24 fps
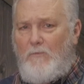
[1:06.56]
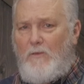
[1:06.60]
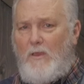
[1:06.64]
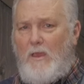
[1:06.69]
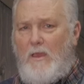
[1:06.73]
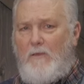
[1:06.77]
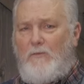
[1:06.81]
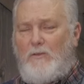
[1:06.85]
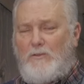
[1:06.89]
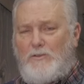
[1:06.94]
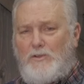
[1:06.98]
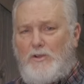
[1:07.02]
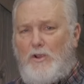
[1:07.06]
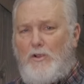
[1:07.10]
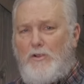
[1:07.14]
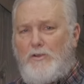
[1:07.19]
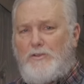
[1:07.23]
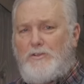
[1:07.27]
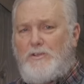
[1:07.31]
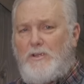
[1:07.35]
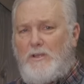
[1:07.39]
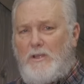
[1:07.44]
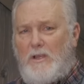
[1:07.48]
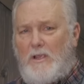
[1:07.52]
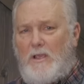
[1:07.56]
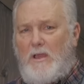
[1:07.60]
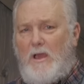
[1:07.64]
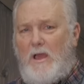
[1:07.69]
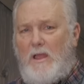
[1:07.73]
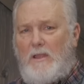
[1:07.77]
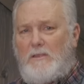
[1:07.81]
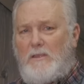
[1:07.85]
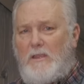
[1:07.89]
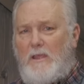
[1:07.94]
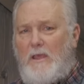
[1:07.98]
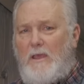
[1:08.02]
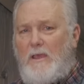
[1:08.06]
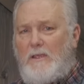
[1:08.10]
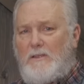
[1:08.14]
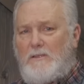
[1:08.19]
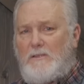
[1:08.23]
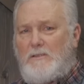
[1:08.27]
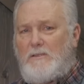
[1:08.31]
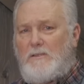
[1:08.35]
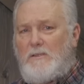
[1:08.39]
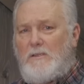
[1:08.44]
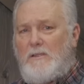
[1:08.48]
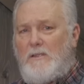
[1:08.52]
you have a church in a
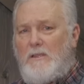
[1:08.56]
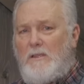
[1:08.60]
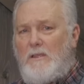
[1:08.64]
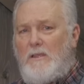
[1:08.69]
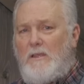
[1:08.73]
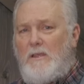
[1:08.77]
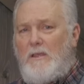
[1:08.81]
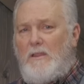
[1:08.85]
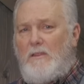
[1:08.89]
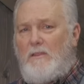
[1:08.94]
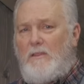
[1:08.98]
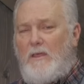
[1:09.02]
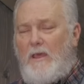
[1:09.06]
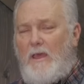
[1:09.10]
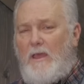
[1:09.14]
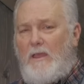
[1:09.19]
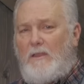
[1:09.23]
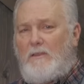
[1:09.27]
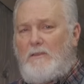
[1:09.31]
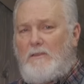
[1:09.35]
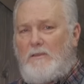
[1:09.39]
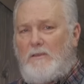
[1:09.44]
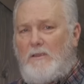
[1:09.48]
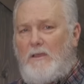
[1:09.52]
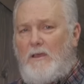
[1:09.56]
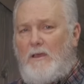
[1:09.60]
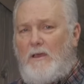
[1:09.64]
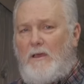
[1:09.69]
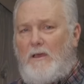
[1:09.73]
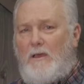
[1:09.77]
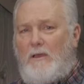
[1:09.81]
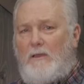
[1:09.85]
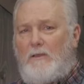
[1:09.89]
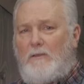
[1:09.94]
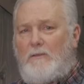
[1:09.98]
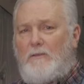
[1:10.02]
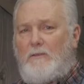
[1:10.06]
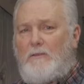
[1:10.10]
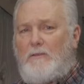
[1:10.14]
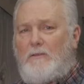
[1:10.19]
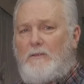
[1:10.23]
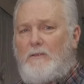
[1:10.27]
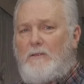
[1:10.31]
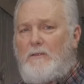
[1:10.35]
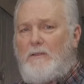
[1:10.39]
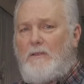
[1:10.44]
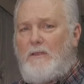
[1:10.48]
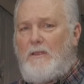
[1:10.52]
context that
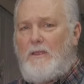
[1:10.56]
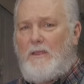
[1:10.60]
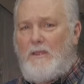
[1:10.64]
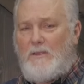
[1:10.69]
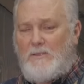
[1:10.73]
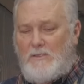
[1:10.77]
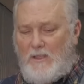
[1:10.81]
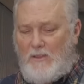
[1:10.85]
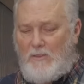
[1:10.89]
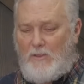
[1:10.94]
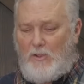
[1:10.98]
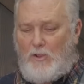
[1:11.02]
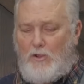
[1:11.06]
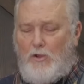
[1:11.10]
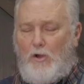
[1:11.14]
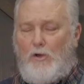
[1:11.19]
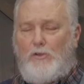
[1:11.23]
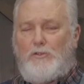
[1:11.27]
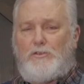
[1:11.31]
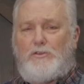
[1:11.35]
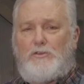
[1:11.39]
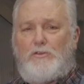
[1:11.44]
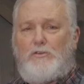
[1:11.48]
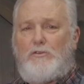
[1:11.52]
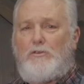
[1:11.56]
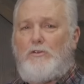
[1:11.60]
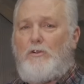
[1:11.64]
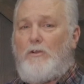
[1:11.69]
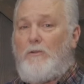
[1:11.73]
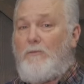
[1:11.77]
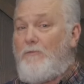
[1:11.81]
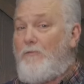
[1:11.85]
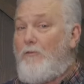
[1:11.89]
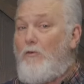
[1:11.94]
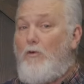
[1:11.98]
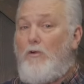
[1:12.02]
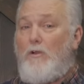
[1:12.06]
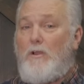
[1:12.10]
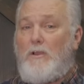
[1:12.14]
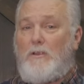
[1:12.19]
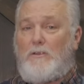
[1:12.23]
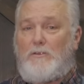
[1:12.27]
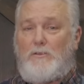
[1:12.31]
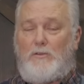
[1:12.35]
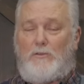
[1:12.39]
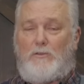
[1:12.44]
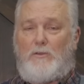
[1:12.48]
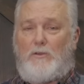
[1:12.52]
is in the culture or
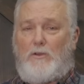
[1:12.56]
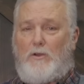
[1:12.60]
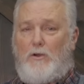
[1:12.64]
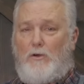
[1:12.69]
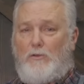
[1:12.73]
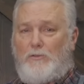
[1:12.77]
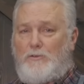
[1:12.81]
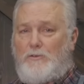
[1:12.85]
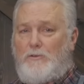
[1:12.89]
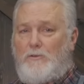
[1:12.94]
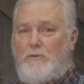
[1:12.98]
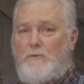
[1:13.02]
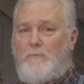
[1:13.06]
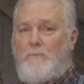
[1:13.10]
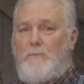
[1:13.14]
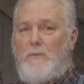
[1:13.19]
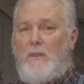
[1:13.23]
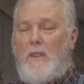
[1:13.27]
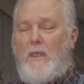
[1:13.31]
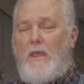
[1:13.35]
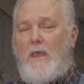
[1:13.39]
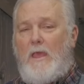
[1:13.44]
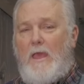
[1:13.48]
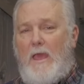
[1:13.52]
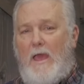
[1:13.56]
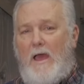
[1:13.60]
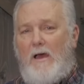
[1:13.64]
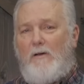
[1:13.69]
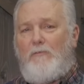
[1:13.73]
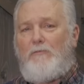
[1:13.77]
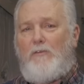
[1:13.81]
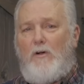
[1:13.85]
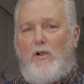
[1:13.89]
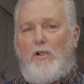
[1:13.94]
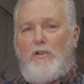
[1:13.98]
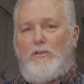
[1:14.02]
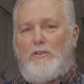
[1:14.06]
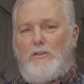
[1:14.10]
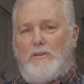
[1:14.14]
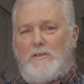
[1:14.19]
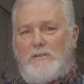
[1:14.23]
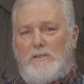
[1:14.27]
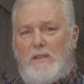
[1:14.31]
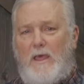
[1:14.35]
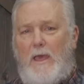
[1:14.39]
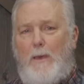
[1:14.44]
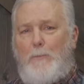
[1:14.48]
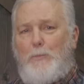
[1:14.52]
foreign to the culture, how far
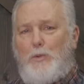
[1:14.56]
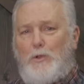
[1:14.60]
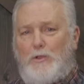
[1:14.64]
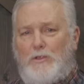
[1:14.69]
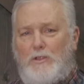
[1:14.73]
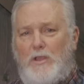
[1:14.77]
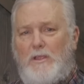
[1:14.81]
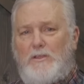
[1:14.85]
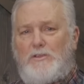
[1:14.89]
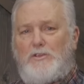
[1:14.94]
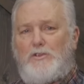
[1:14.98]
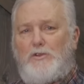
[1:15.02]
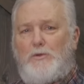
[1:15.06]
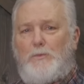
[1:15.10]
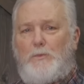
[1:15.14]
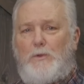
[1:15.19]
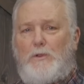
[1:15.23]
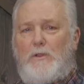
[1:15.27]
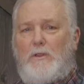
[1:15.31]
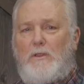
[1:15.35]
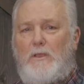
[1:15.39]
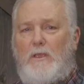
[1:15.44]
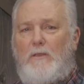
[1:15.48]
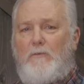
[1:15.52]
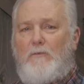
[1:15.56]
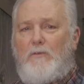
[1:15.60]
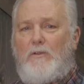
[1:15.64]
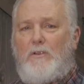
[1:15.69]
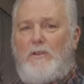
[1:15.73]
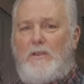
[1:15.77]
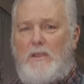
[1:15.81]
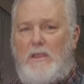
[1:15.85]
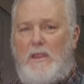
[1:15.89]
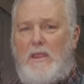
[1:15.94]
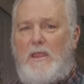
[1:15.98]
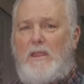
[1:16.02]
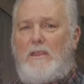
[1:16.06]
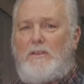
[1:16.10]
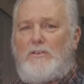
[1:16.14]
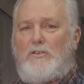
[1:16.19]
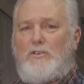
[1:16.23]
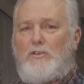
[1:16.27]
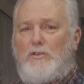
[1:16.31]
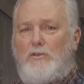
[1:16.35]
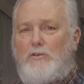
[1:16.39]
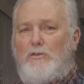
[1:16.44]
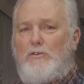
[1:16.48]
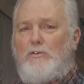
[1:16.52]
does that potential believer need
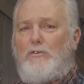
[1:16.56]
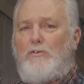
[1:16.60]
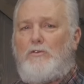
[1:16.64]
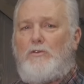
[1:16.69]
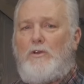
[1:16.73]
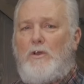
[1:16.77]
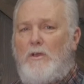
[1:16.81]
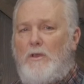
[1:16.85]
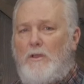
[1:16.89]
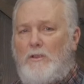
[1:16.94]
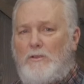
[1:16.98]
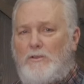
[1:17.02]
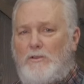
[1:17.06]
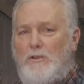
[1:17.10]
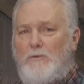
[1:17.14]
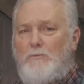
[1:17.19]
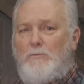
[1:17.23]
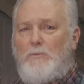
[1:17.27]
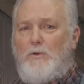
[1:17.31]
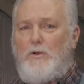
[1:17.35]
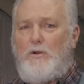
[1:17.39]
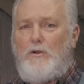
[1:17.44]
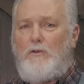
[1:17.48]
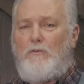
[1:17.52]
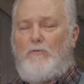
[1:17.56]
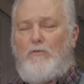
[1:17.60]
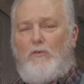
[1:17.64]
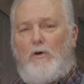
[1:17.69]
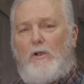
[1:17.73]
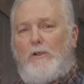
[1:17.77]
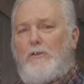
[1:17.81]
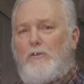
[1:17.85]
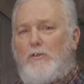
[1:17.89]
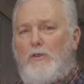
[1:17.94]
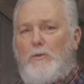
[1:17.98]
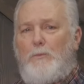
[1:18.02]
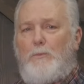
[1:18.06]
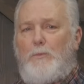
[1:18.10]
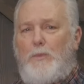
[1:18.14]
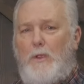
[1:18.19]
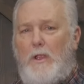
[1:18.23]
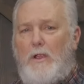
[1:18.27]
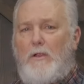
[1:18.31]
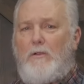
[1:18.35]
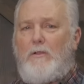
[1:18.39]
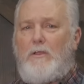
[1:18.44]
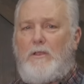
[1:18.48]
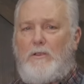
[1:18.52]
to move? What are the
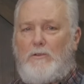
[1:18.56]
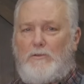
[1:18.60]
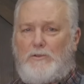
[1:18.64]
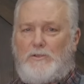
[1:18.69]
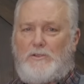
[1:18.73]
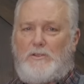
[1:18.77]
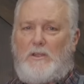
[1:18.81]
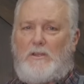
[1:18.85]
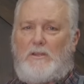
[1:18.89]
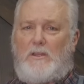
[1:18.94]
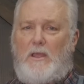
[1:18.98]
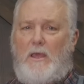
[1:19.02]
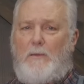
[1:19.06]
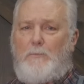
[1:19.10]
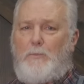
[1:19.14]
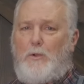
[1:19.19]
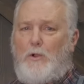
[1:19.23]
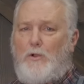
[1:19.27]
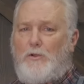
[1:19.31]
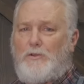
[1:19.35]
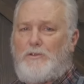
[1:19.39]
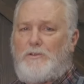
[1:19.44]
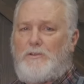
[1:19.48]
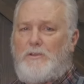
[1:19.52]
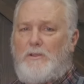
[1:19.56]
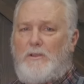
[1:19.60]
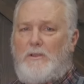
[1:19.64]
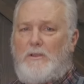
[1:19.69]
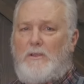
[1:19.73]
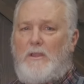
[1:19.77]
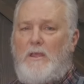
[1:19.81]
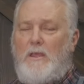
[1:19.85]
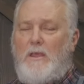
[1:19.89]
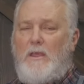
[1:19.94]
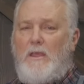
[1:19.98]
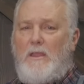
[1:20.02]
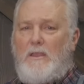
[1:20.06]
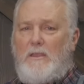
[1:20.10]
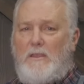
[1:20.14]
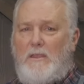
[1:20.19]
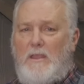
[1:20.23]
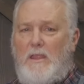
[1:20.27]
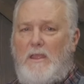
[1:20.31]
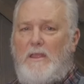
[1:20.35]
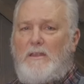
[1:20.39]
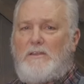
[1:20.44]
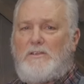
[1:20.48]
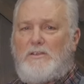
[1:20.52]
barriers that that person
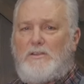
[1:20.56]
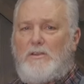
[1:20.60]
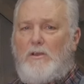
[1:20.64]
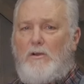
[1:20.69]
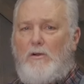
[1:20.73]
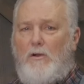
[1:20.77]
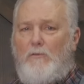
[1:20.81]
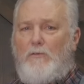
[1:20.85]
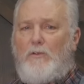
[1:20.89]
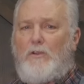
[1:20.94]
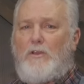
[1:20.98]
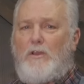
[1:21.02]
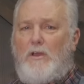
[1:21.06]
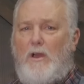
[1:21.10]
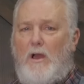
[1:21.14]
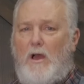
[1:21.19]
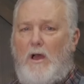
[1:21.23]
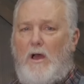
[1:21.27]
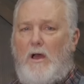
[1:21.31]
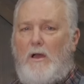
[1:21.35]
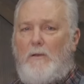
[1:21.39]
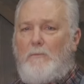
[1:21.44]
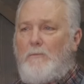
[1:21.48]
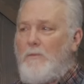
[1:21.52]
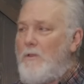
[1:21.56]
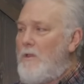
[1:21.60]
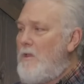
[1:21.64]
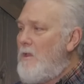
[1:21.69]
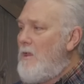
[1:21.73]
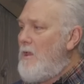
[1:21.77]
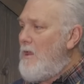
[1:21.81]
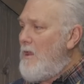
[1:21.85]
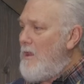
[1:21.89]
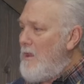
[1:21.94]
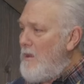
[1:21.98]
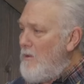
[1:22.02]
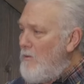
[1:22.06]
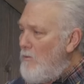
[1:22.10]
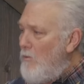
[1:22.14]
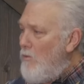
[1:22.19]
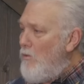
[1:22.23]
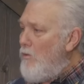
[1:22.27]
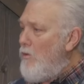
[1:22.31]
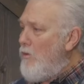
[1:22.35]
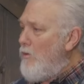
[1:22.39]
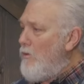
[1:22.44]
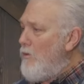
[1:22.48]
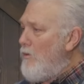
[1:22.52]
needs to overcome in
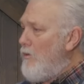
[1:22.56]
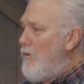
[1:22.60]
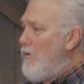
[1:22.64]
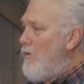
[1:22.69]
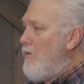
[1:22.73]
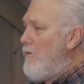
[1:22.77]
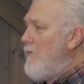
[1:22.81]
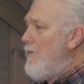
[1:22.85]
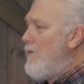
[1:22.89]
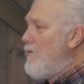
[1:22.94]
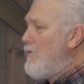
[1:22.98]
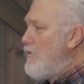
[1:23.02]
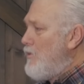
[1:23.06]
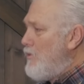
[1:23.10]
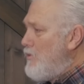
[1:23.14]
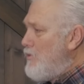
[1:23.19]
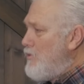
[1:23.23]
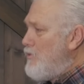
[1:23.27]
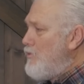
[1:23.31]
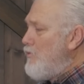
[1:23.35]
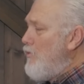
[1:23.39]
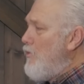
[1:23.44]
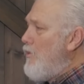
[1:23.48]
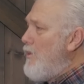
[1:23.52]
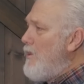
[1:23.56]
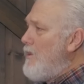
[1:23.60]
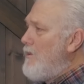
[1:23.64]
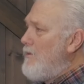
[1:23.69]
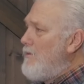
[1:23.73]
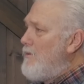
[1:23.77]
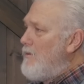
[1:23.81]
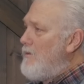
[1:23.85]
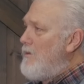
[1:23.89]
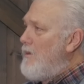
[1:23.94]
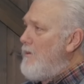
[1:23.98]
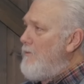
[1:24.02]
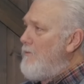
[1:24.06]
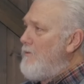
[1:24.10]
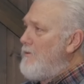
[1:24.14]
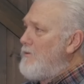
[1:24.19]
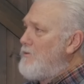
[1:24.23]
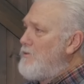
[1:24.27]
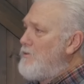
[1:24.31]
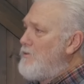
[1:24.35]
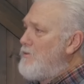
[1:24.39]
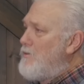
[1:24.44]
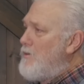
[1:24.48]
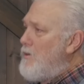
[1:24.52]
order to join the
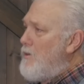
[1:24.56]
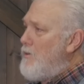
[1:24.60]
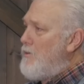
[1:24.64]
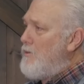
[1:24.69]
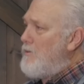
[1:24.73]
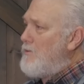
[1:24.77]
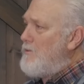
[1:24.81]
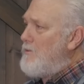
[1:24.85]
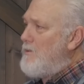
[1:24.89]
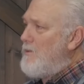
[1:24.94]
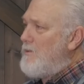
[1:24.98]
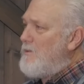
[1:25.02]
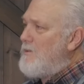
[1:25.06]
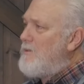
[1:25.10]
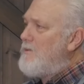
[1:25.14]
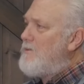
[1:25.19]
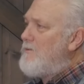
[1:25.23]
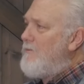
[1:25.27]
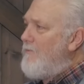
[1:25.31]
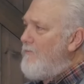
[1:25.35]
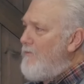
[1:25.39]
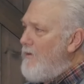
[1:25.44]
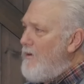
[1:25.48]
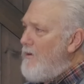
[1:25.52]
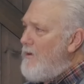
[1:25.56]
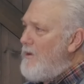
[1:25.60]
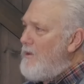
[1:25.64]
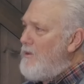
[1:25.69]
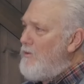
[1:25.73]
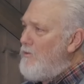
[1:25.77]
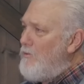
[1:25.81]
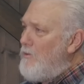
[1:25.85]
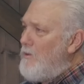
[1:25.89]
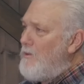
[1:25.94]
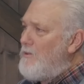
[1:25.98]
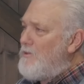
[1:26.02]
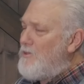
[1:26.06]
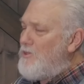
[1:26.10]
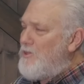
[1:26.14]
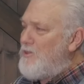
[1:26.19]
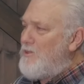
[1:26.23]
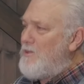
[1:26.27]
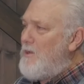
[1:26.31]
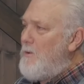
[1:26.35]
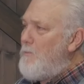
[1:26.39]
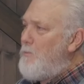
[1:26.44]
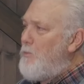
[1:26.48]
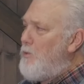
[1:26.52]
nearest church? This is a very good,
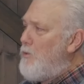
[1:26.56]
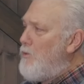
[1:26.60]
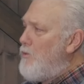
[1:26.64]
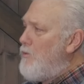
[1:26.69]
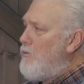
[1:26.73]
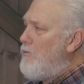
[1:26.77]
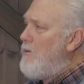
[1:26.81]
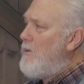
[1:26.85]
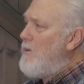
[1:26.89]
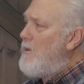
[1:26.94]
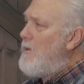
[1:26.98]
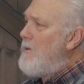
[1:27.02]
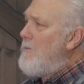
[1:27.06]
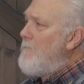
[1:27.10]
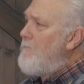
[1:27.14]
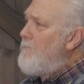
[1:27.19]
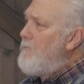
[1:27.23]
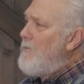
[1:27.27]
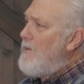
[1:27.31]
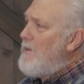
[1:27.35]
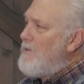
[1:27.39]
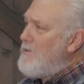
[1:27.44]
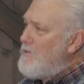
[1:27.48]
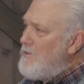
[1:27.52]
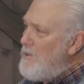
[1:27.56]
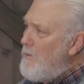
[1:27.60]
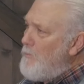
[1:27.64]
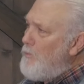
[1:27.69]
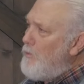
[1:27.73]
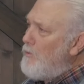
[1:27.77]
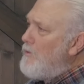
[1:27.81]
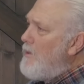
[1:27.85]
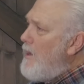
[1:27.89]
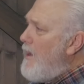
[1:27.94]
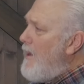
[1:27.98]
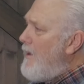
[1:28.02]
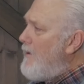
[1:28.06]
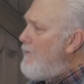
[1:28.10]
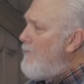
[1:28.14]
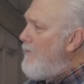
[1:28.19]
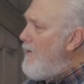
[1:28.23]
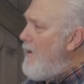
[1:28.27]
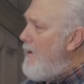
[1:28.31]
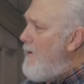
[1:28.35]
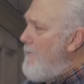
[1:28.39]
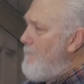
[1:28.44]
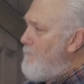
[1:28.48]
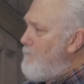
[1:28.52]
simple
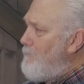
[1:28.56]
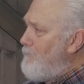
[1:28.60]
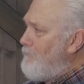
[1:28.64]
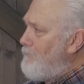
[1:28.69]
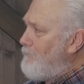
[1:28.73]
diagram.